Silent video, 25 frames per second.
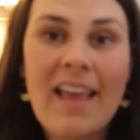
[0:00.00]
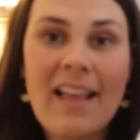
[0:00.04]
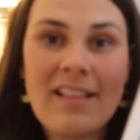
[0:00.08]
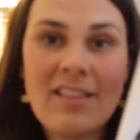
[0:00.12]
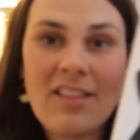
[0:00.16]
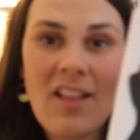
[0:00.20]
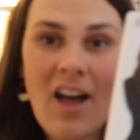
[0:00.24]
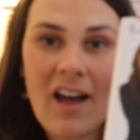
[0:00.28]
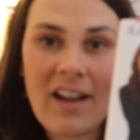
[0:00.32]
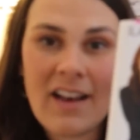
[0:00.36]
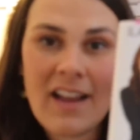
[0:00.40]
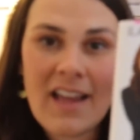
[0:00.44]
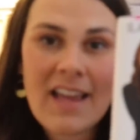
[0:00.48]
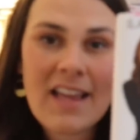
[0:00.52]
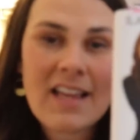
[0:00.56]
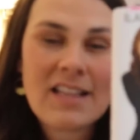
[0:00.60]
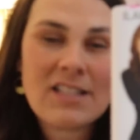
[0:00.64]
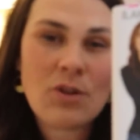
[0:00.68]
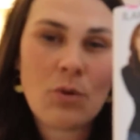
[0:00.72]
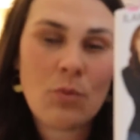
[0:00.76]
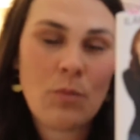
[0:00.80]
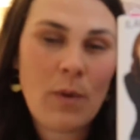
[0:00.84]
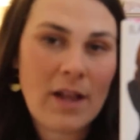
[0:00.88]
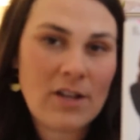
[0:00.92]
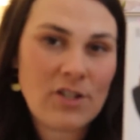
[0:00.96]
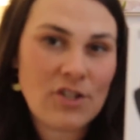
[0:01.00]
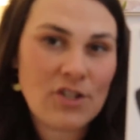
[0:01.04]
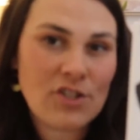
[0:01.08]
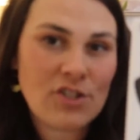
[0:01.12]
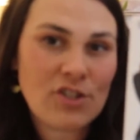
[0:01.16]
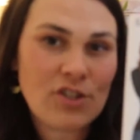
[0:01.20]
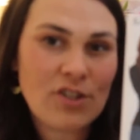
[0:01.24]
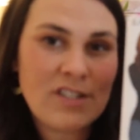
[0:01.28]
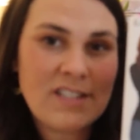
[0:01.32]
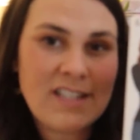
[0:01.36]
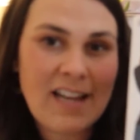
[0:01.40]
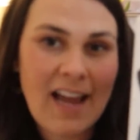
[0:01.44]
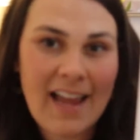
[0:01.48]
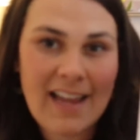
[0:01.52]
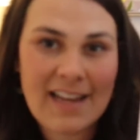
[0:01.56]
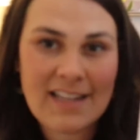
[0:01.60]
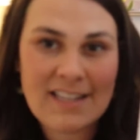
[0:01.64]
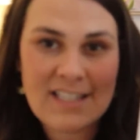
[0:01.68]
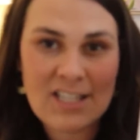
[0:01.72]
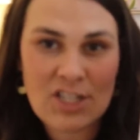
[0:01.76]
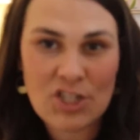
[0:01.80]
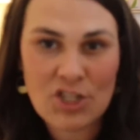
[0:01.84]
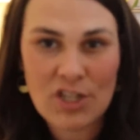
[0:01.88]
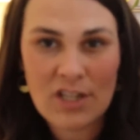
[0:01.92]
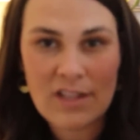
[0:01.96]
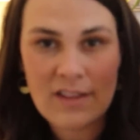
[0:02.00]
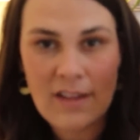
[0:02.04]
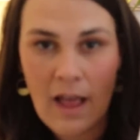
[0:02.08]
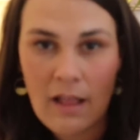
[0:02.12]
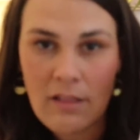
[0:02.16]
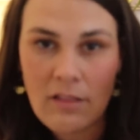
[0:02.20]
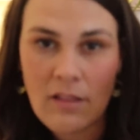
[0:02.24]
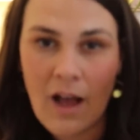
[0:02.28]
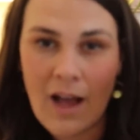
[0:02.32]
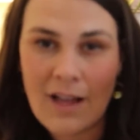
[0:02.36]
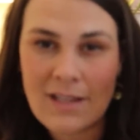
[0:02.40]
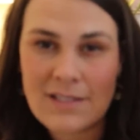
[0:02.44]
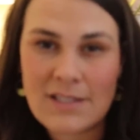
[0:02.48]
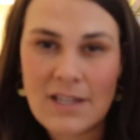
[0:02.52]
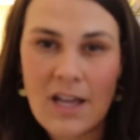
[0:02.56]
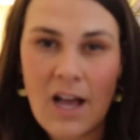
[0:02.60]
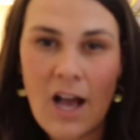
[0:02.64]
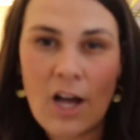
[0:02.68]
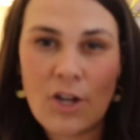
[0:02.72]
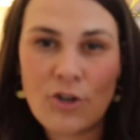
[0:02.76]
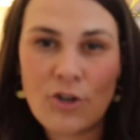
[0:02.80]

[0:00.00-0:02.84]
Ilana is a registered dietitian that lost one